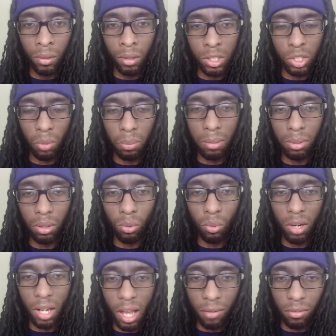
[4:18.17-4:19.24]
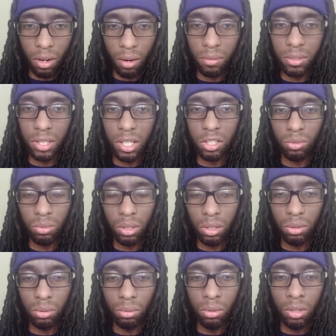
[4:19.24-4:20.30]
So people don't want to have conversations with
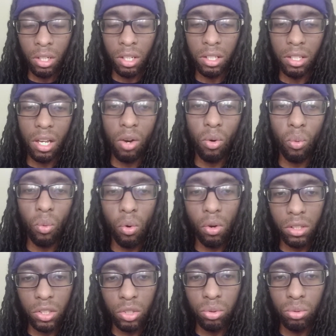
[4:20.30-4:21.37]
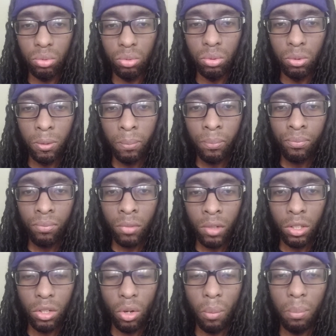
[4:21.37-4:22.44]
you. They'll want to,
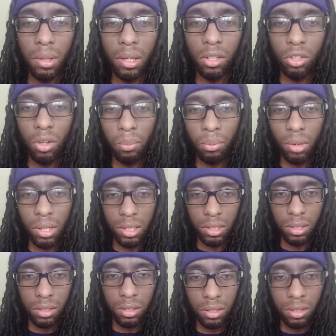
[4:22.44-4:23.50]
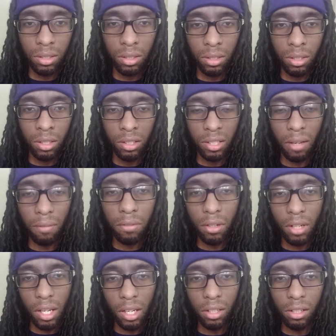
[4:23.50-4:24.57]
be in your presence. They feel
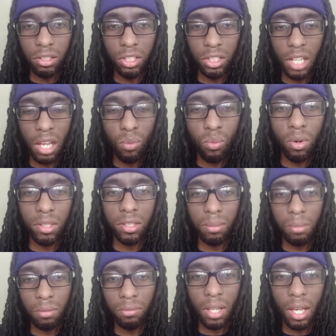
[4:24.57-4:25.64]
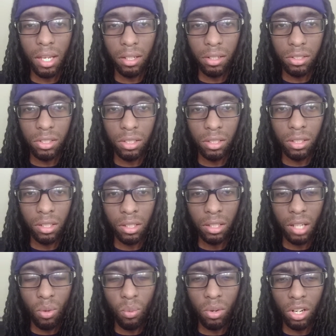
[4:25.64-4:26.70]
that energy. They want some of that energy.
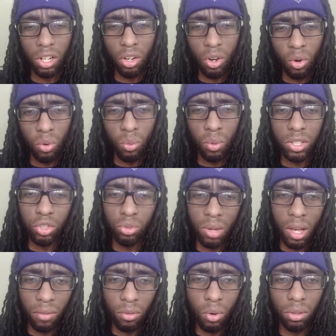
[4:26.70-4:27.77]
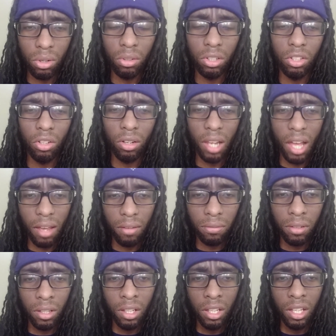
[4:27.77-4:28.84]
They want to know what you have going on in your
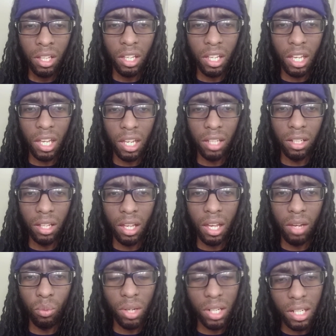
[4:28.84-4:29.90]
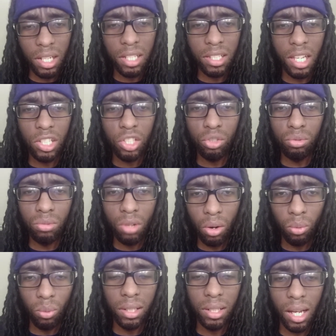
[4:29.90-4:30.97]
life and what it is that you know,
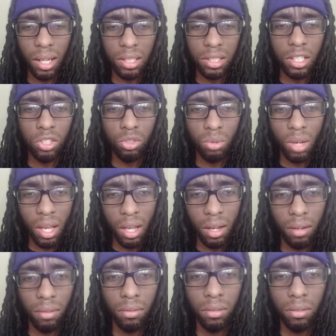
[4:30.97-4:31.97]
what knowledge that you have.